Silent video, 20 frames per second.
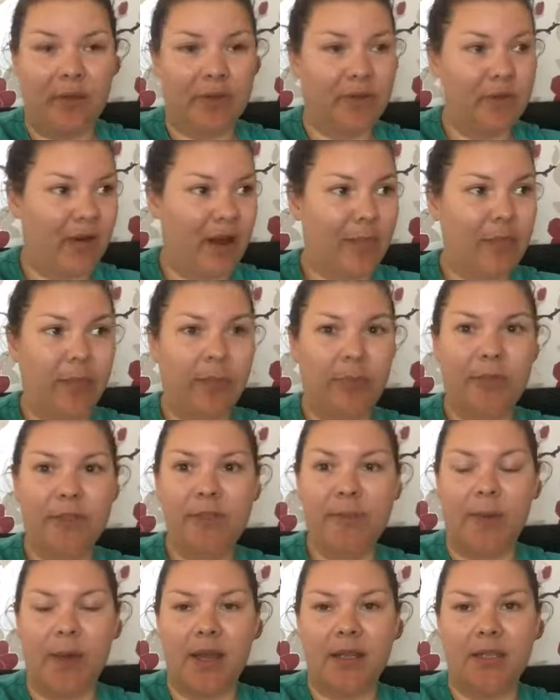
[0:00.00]
I was crap at
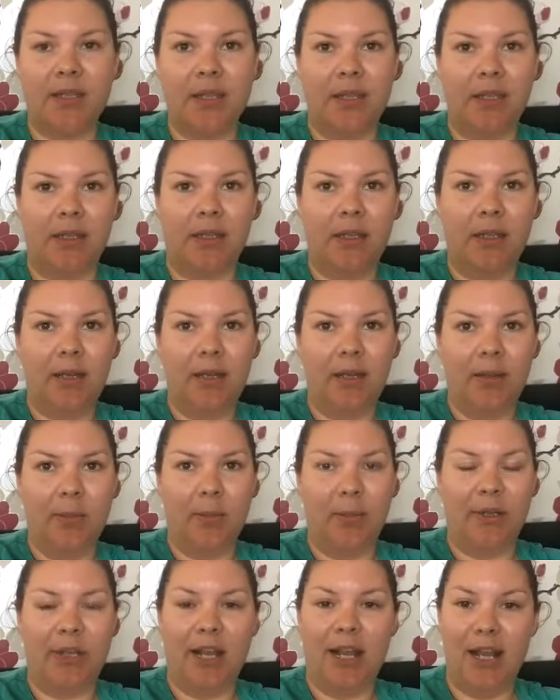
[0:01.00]
prospecting.
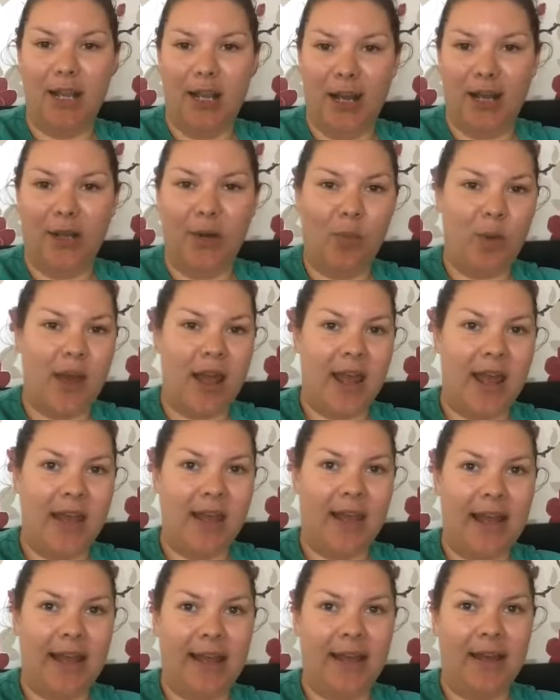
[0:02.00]
But I learnt a
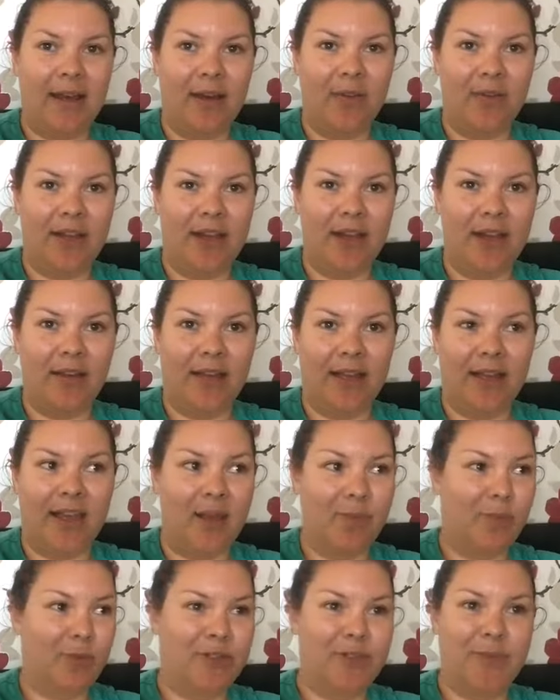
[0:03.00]
way how then I
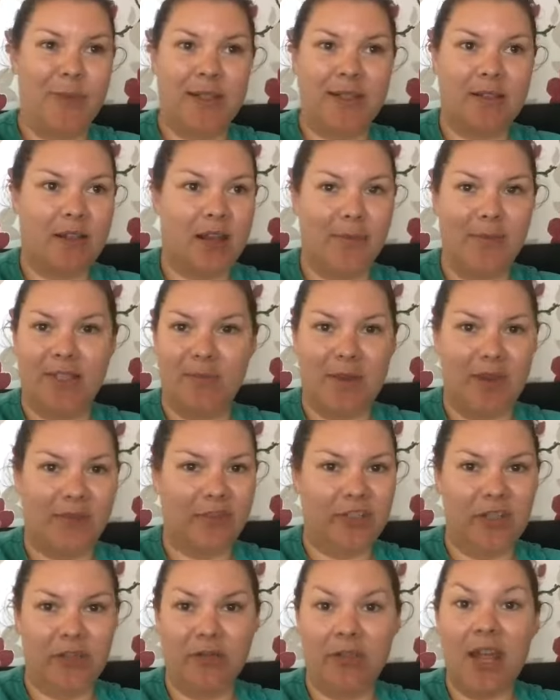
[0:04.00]
get prospects coming to me
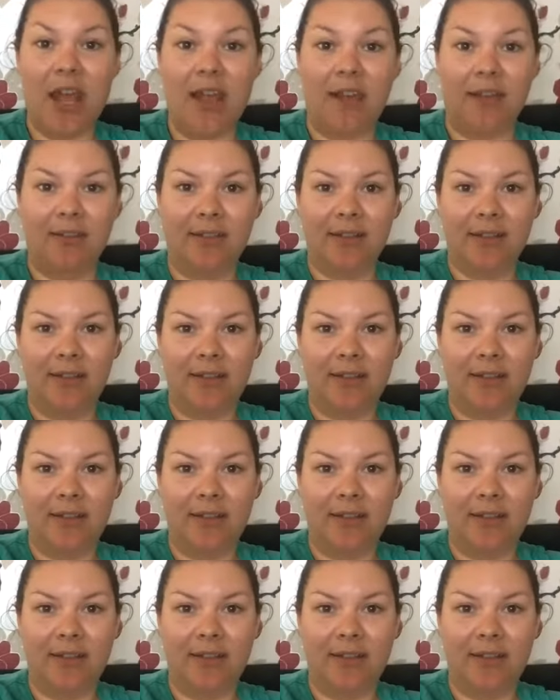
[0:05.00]
every single day.